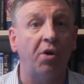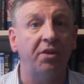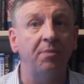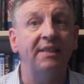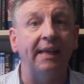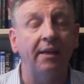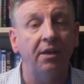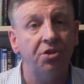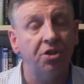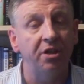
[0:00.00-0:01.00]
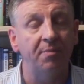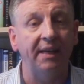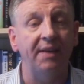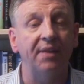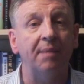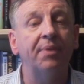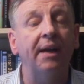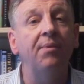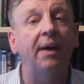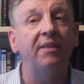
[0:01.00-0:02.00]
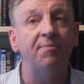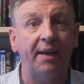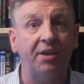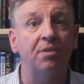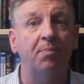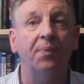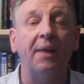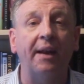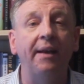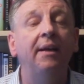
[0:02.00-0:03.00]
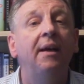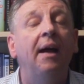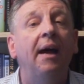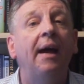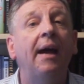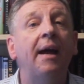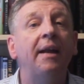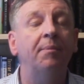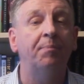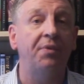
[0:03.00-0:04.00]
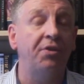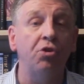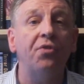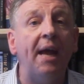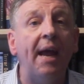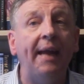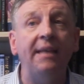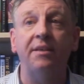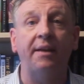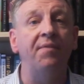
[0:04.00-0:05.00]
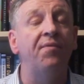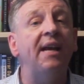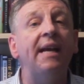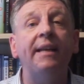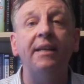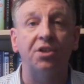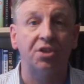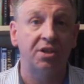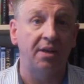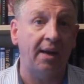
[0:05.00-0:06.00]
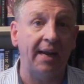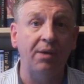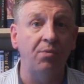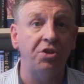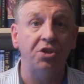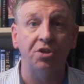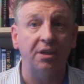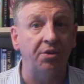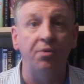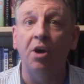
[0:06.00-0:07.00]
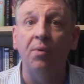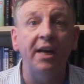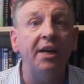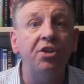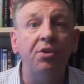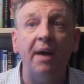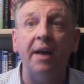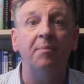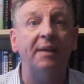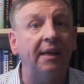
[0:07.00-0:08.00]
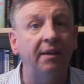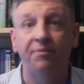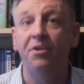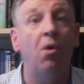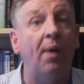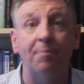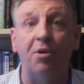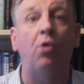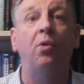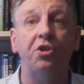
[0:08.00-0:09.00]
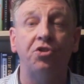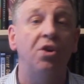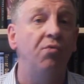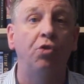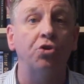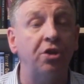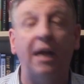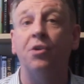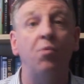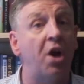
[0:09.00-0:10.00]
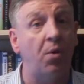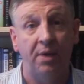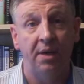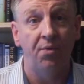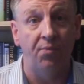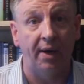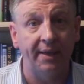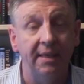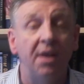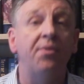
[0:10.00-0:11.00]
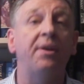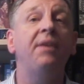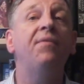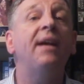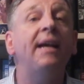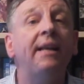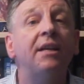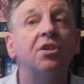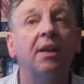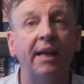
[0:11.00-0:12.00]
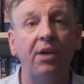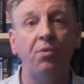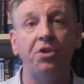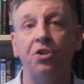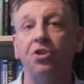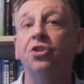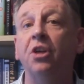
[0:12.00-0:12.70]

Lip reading: One of them is English, can you believe that? But anyway, they've managed to put that in. The other eight are in various languages. I don't know, Urdu, Arabic, no, Polish, Russian, I don't know, right? But in various languages.